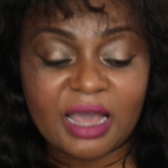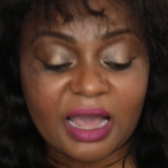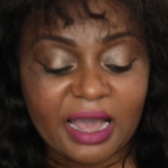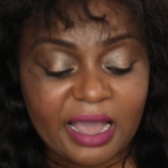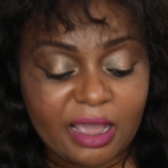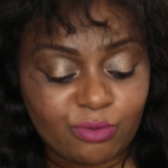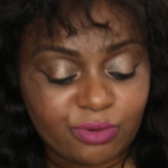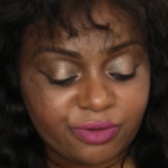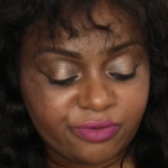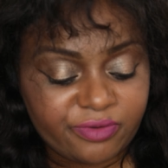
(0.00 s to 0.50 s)

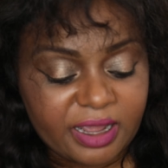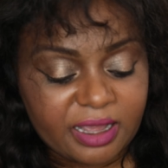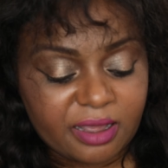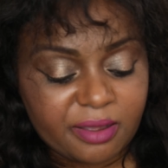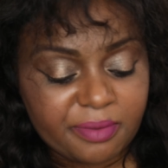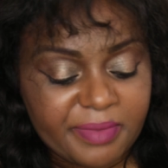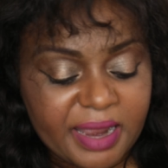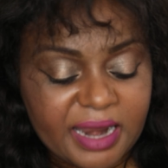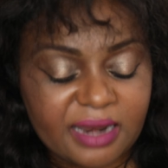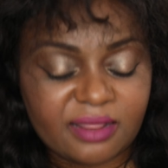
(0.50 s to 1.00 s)
I would
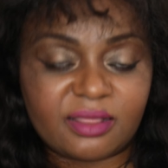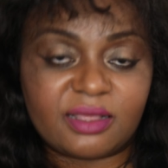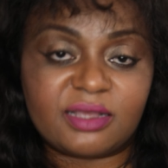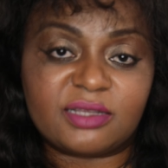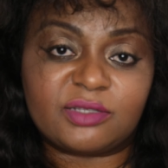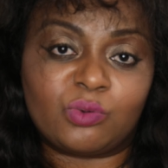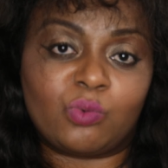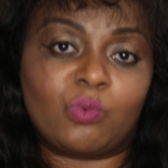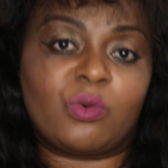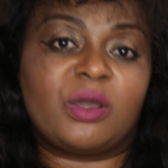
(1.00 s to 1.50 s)
recommend
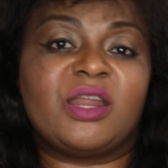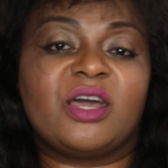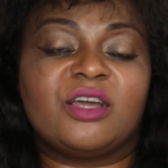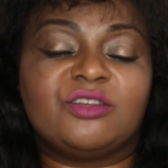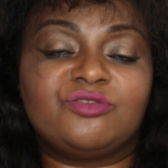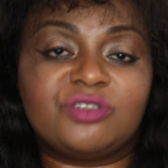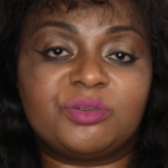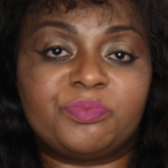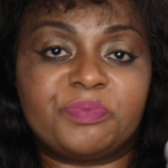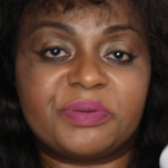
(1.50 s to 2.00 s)
this
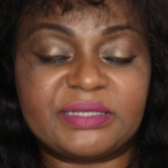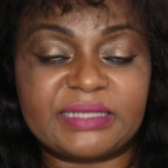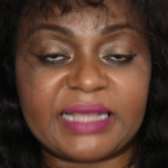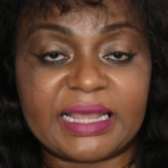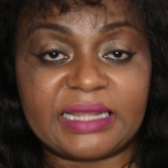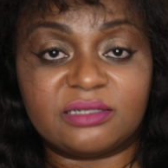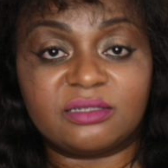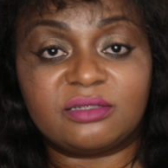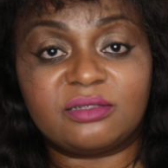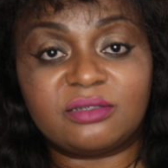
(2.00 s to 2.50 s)

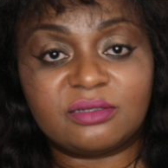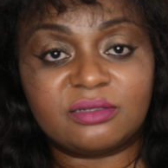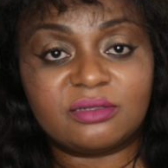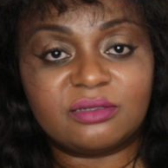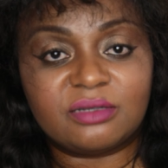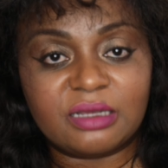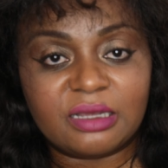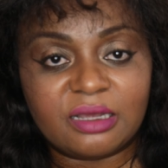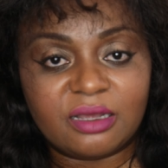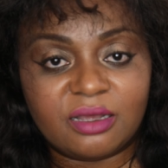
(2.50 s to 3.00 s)
100%
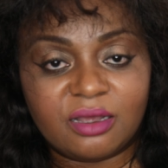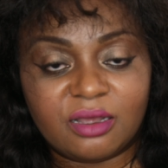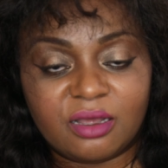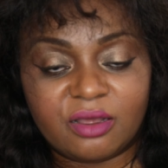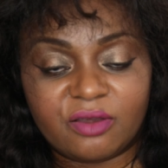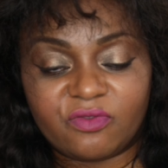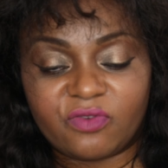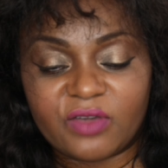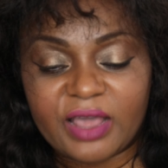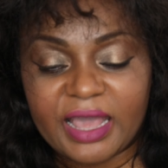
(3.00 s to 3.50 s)

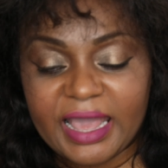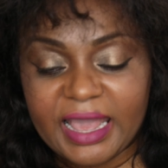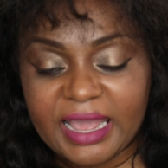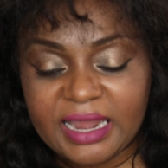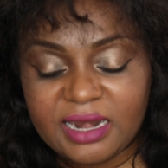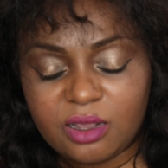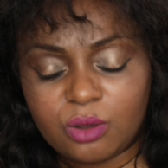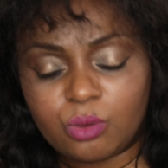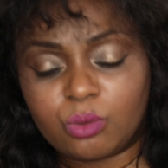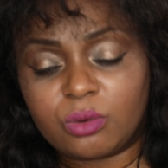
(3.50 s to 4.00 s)
for
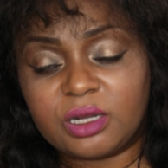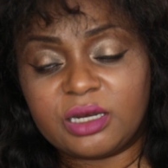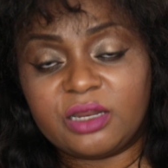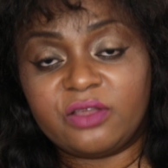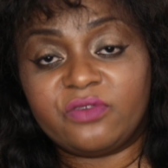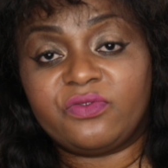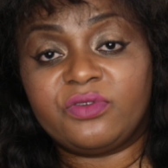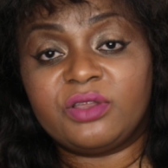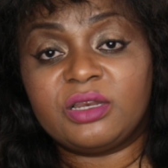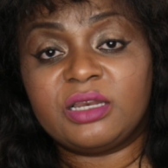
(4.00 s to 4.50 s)
anyone
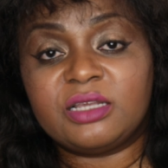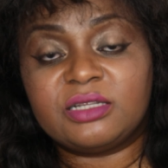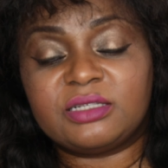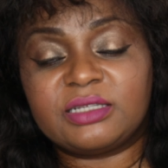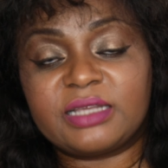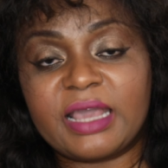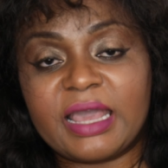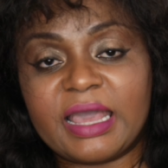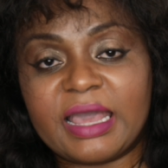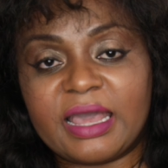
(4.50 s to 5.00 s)
if you need
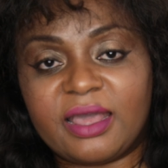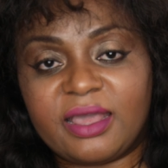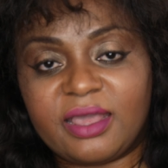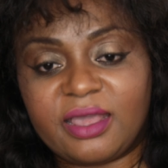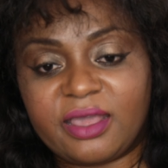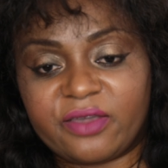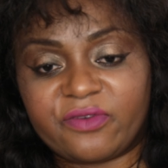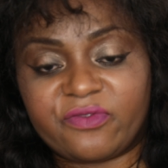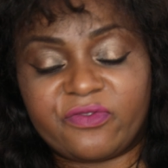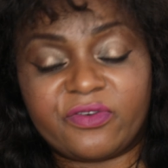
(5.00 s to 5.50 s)
to get
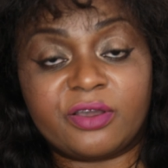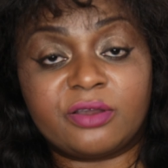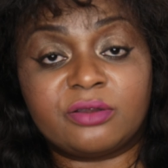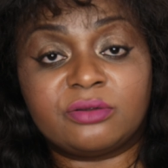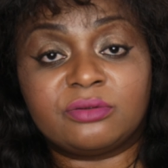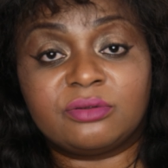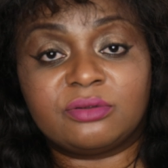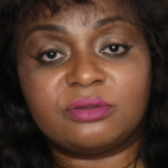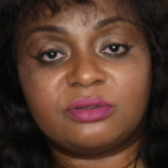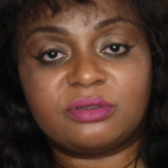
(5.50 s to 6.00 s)

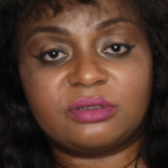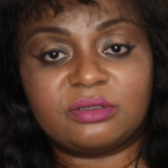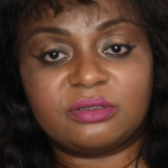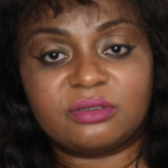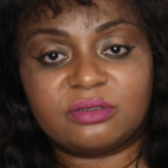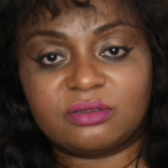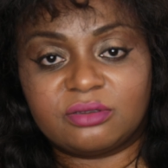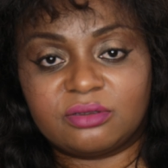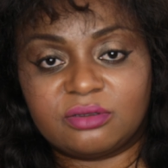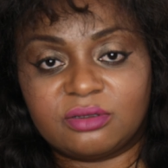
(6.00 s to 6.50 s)
earphones.
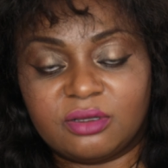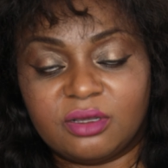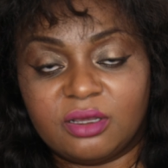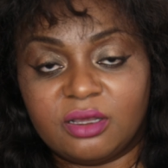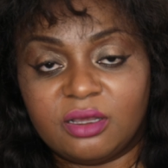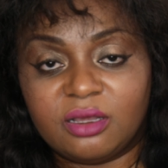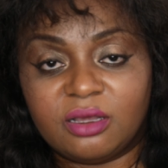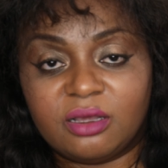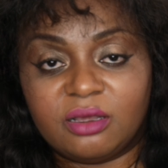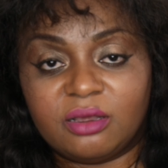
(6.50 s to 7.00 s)

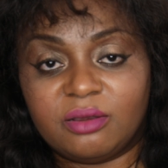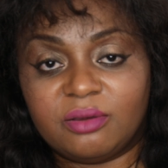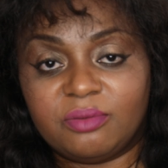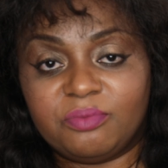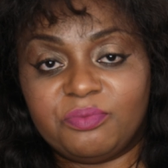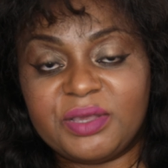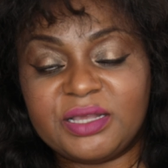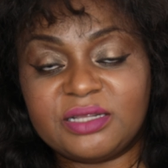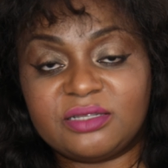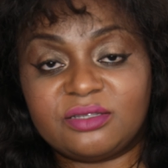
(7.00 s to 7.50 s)

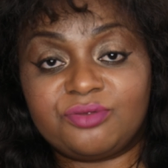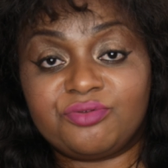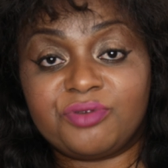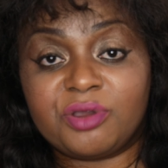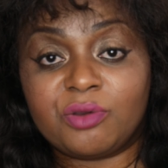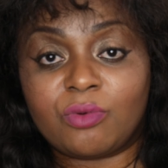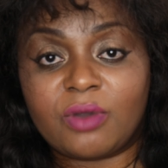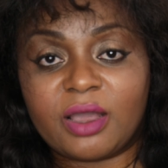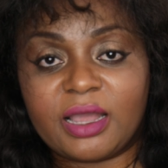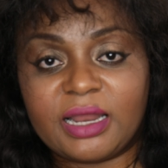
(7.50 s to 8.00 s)
Beats
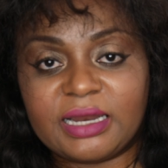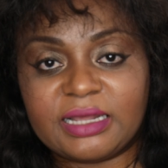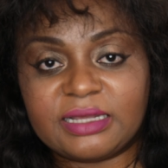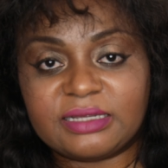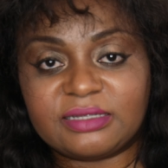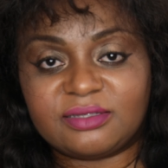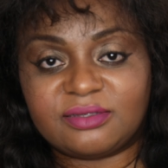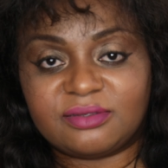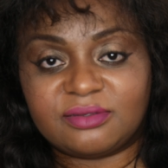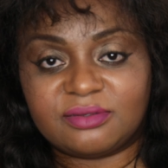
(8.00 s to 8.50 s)
3
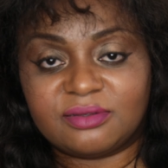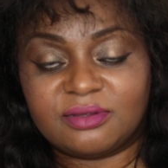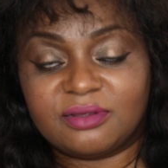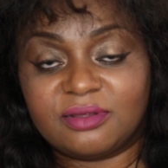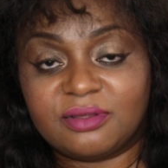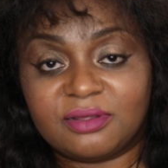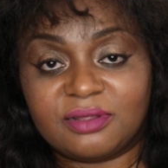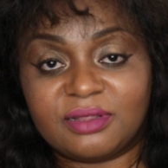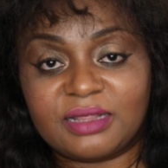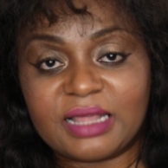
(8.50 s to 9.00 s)

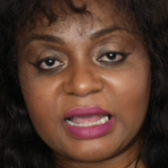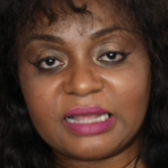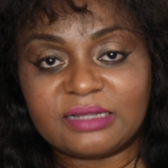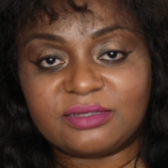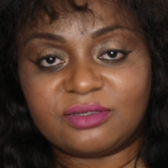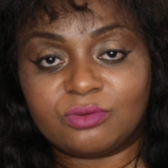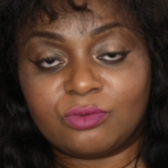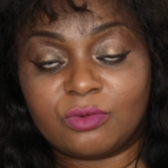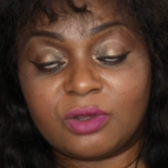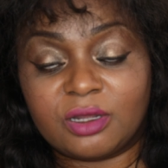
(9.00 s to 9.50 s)
Wireless,
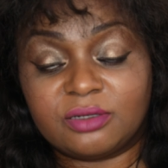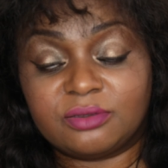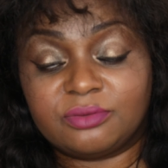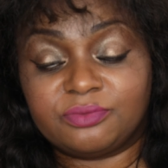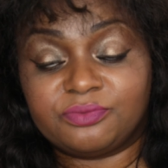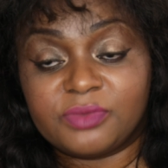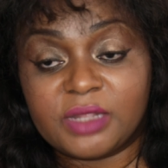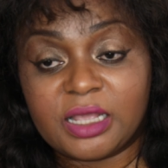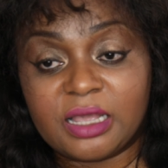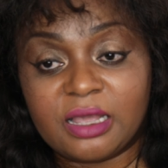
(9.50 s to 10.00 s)
that's the
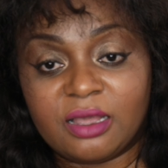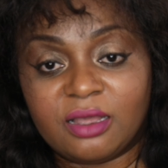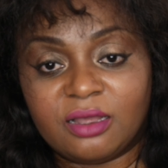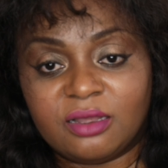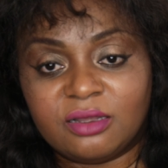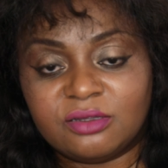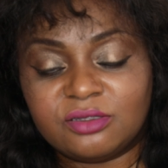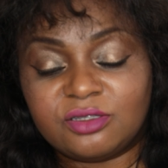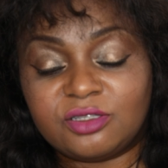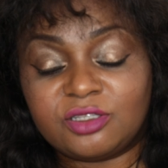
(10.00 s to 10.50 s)
one.
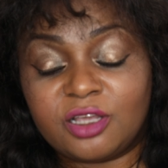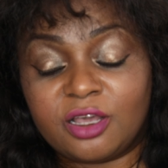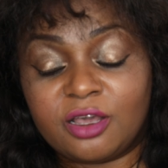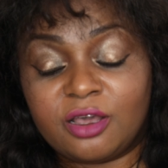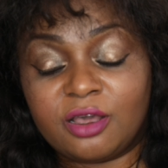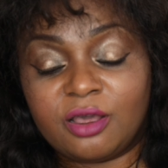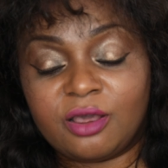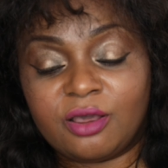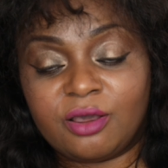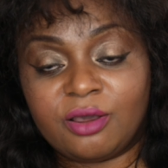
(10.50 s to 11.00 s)

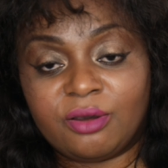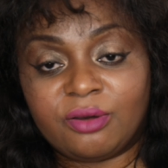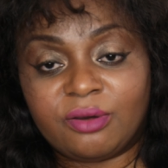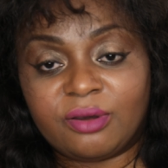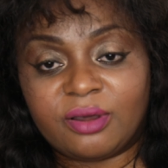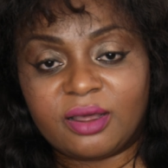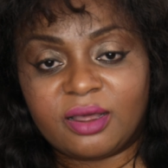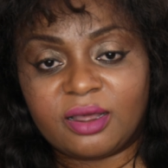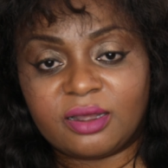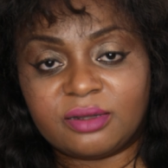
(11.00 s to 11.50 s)

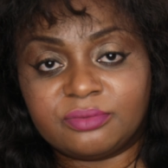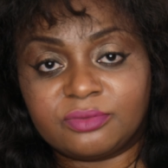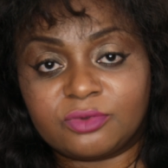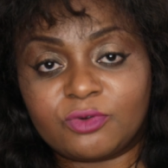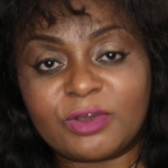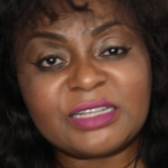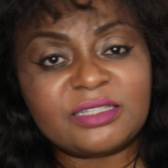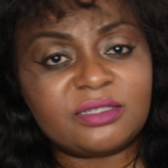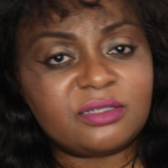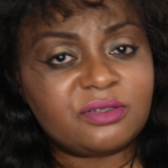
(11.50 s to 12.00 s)
So, um,
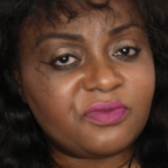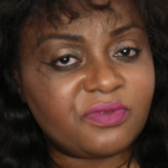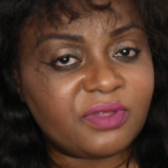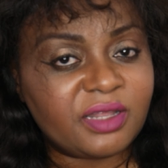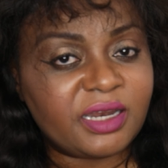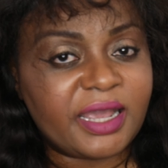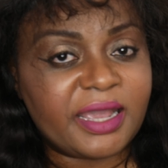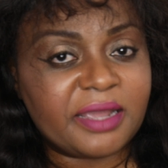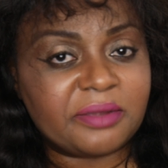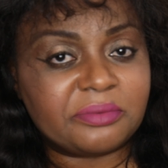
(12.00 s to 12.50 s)
question of
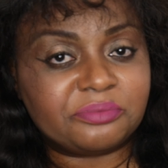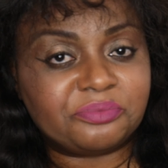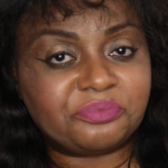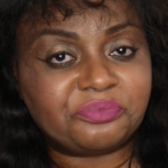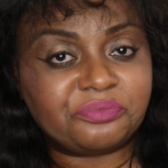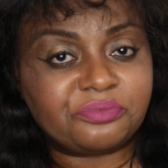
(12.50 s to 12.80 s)
the day.